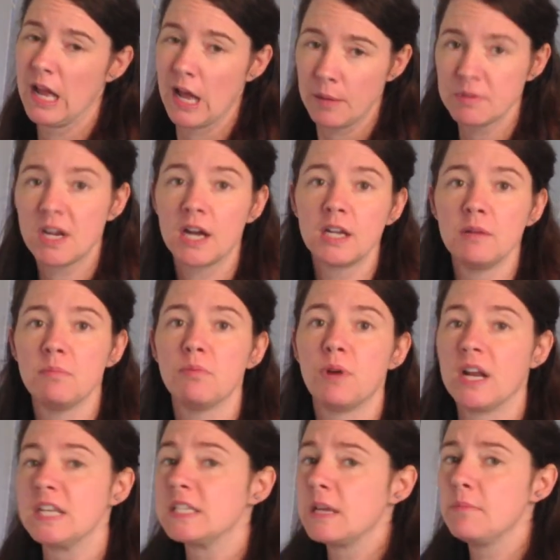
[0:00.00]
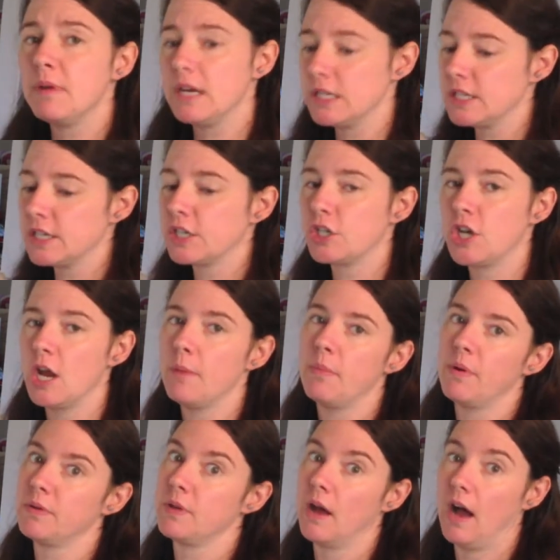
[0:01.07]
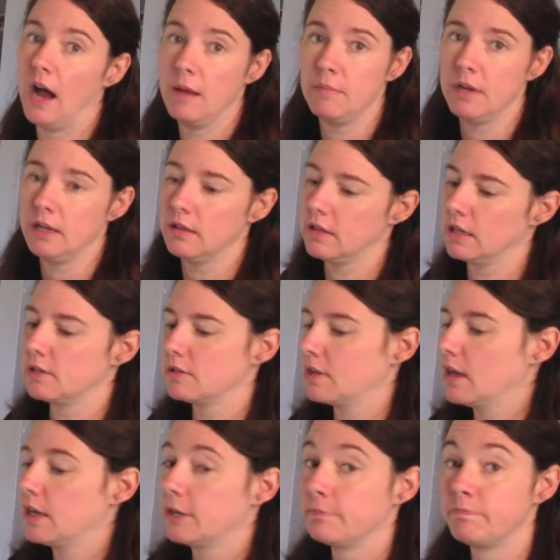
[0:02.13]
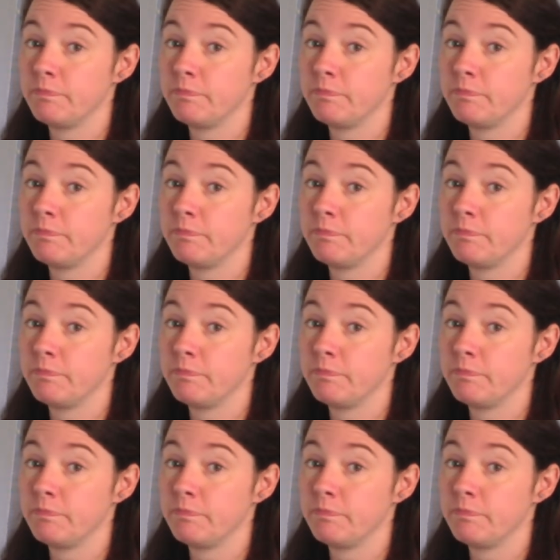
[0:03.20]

I'm talking, when I say basic shape, I mean things like